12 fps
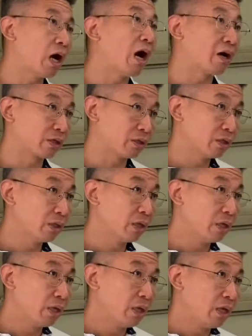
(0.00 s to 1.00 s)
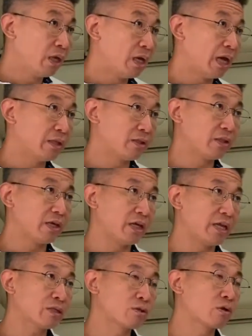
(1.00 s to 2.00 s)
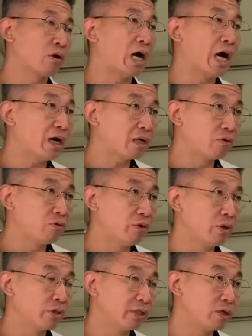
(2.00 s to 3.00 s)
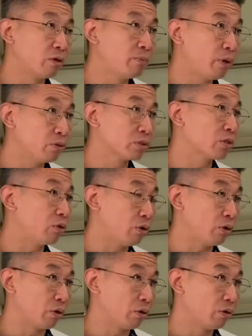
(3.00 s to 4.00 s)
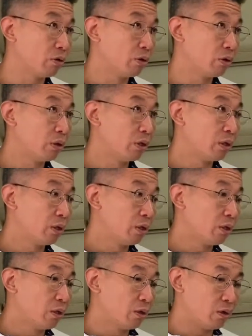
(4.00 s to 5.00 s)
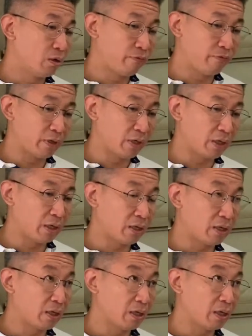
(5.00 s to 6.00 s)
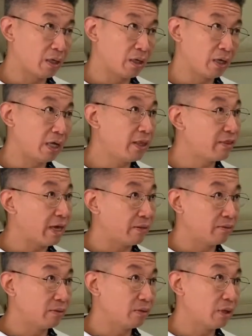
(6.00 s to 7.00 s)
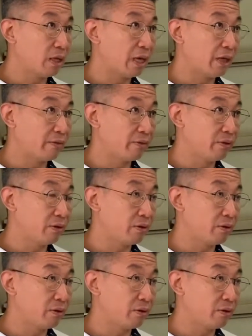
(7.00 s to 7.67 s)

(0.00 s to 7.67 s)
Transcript: arc. And the electrical arc will decompose the oil of ethane and